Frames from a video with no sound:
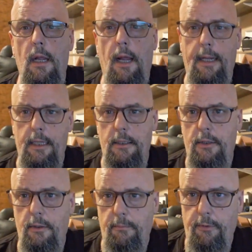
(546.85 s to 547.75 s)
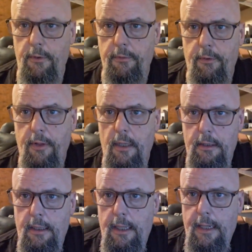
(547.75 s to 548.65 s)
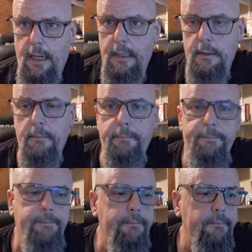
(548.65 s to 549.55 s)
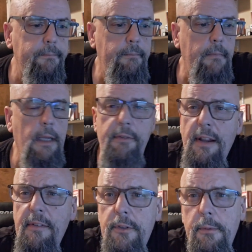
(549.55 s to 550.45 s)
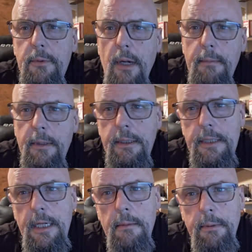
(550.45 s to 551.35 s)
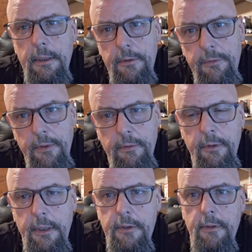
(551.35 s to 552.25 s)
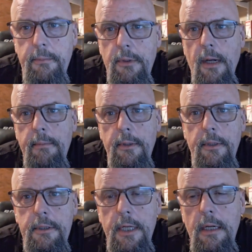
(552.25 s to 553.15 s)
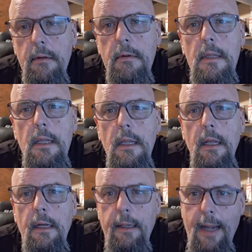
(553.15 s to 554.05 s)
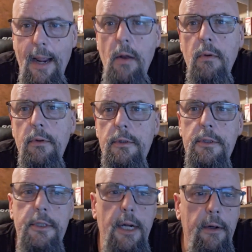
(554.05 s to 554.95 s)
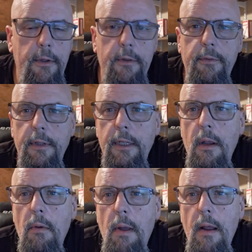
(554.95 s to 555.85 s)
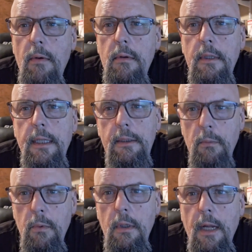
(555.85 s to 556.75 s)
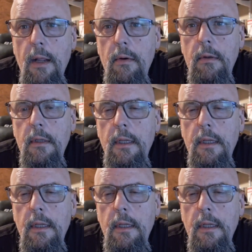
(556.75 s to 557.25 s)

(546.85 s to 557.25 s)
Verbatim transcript: Again, just some food for thought today, guys. If you haven't subscribed to the channel, please feel free to subscribe to the channel now. Share this video out, get the word out.